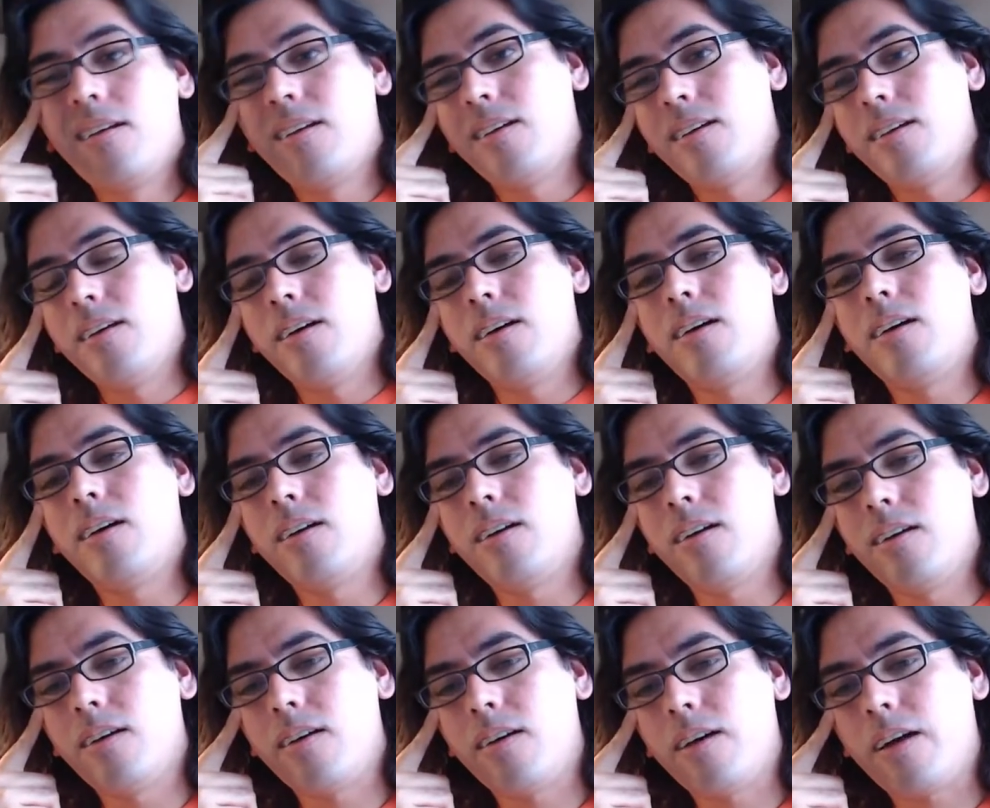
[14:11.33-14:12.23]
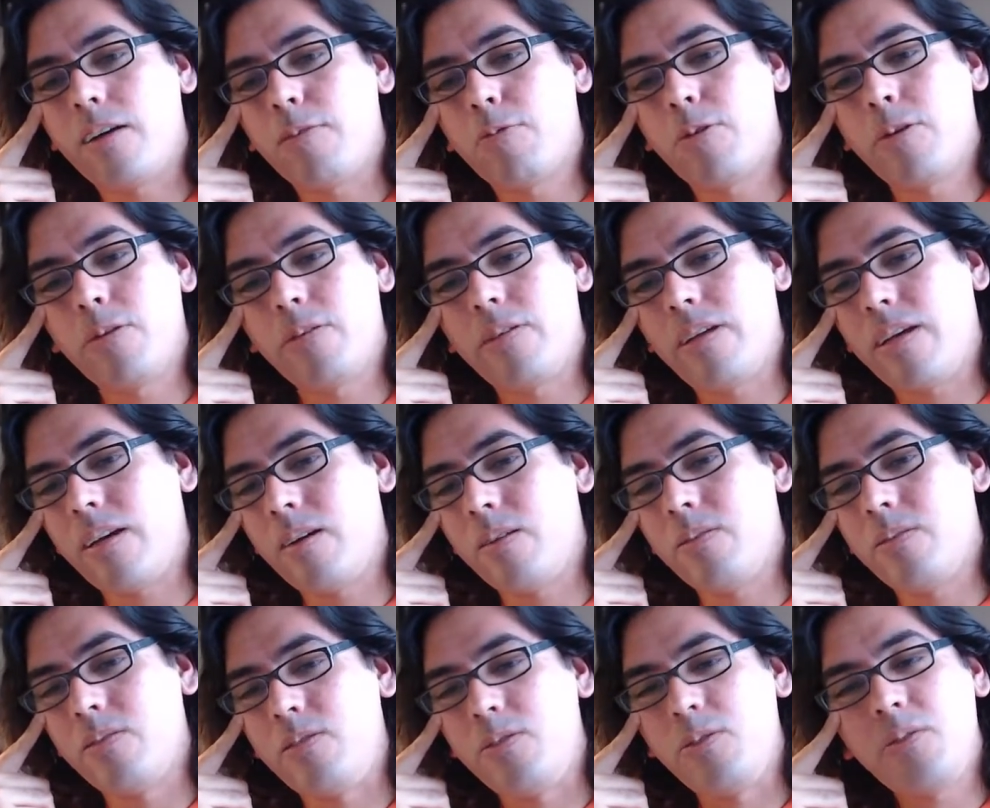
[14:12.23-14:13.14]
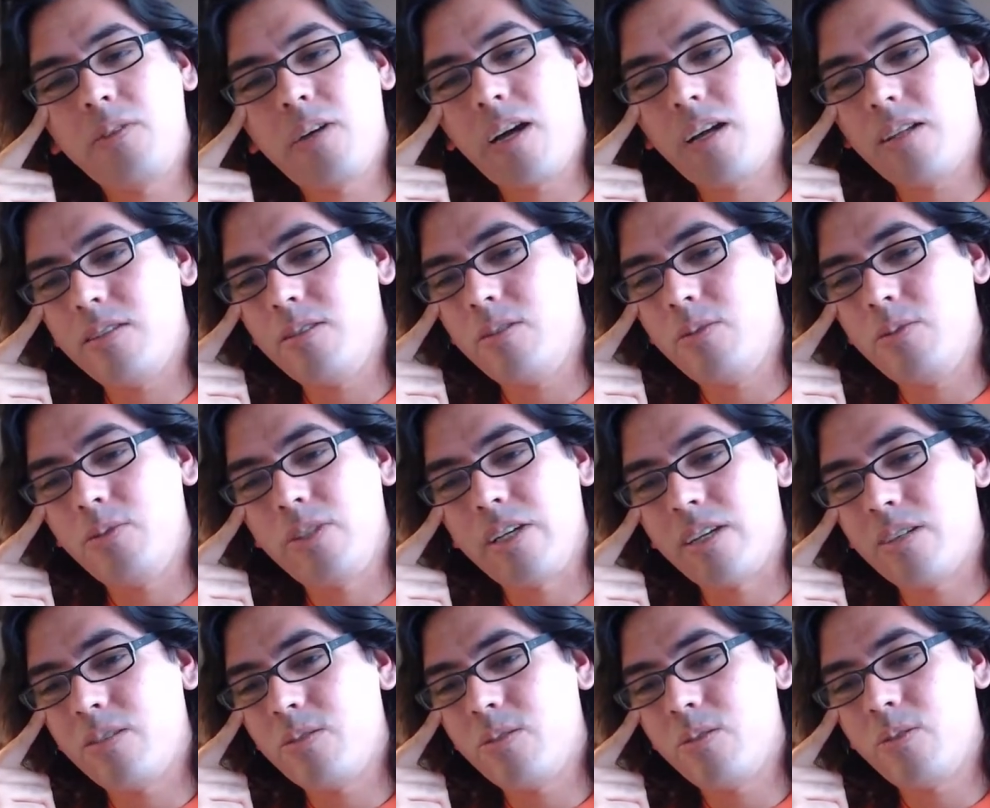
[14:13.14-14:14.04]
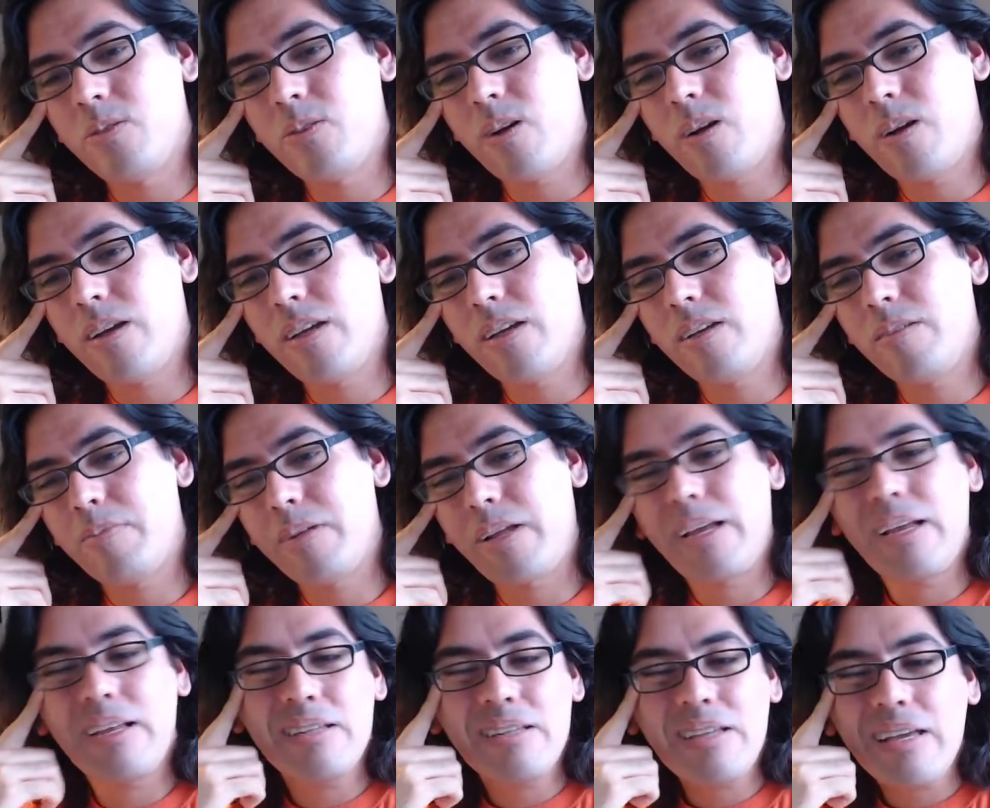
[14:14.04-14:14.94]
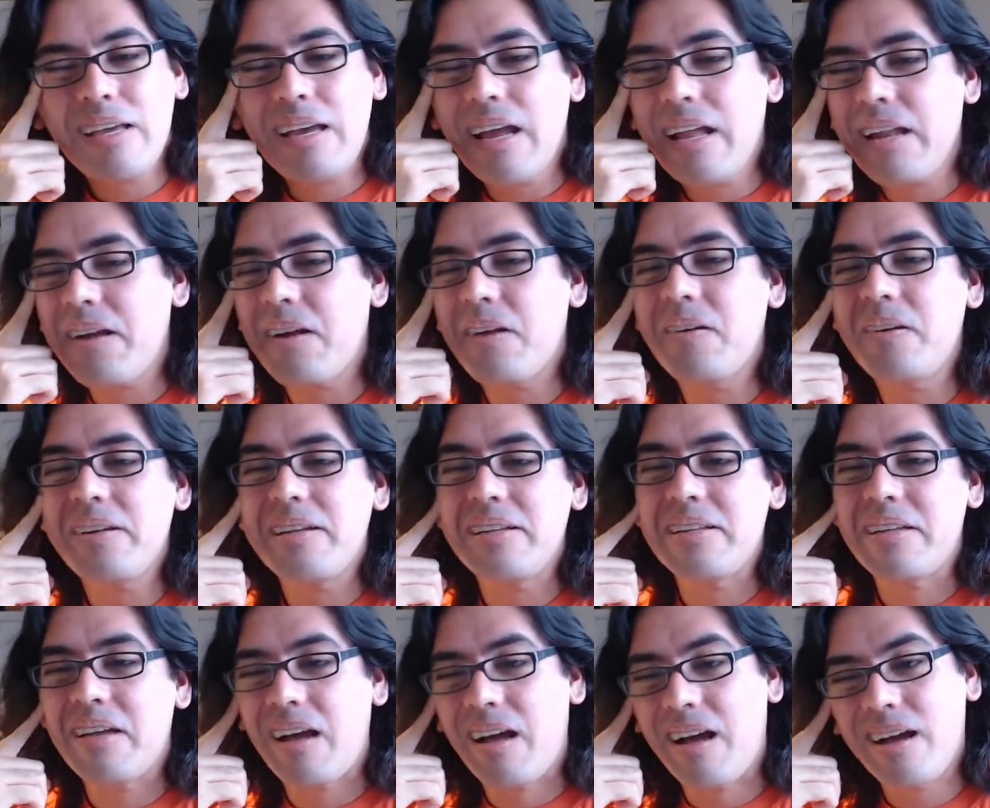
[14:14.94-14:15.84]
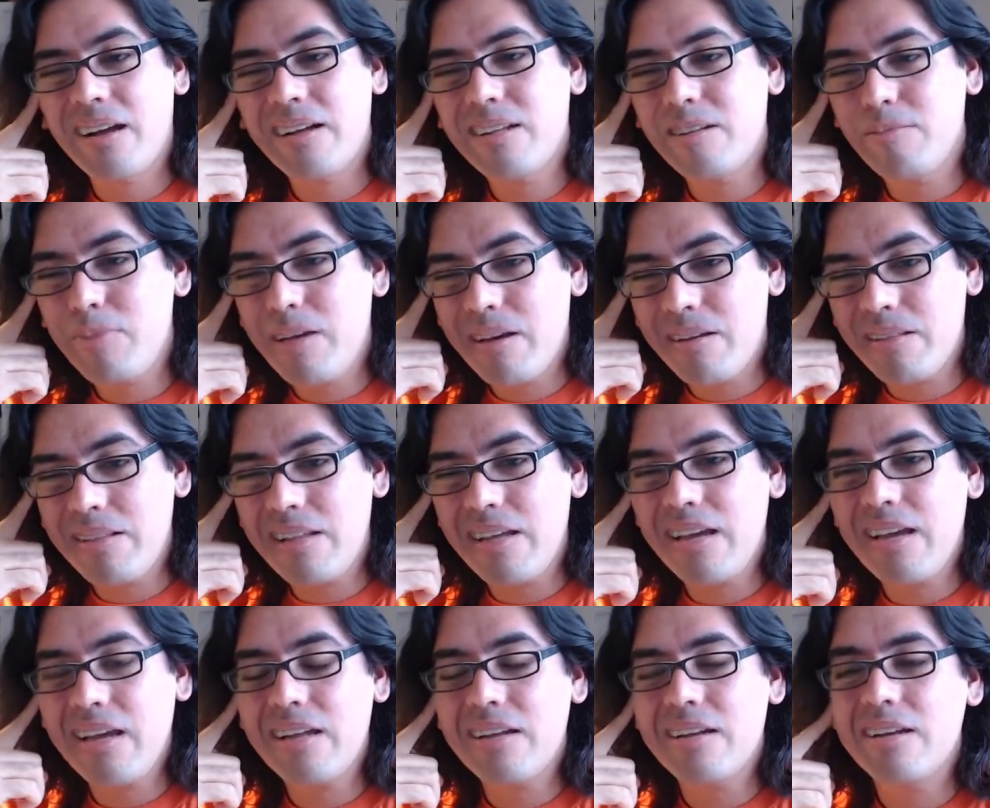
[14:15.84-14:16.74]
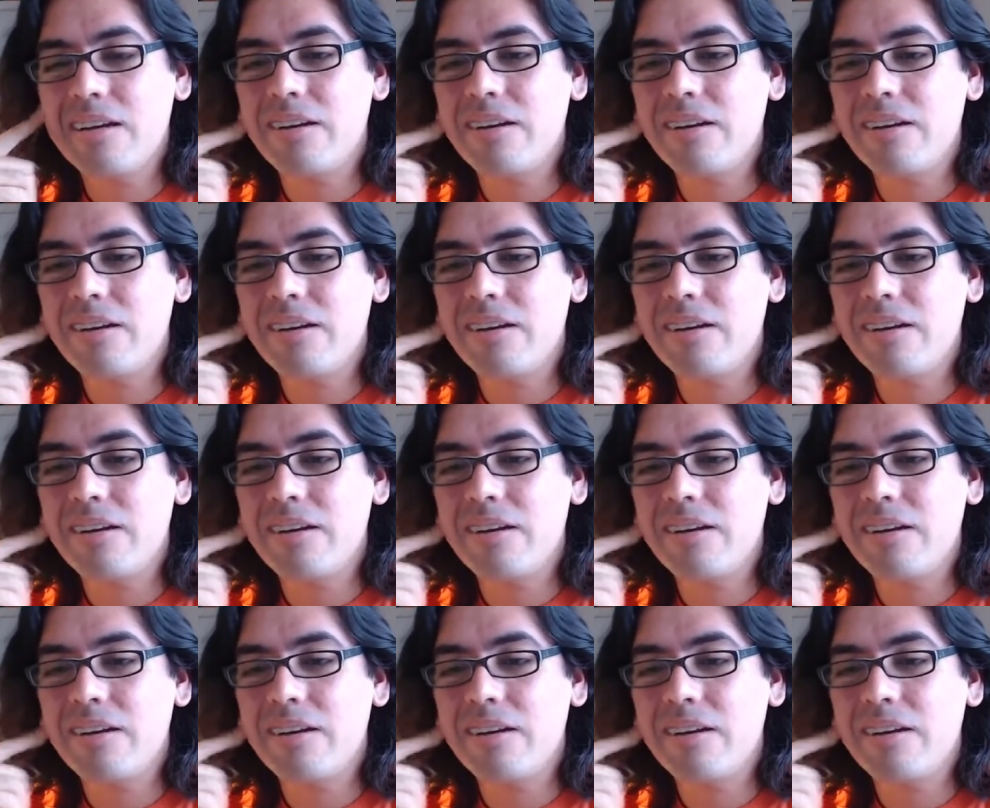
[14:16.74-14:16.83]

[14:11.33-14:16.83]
I wrote down do not do gesture drawing, but I guess I kind of already talked about that.